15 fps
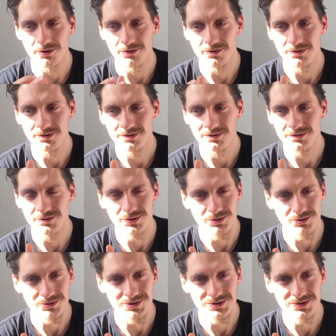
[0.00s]
or
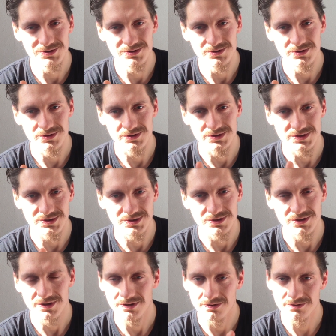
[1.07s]
good, it's
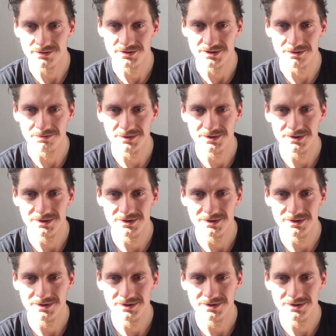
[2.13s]
still a concept.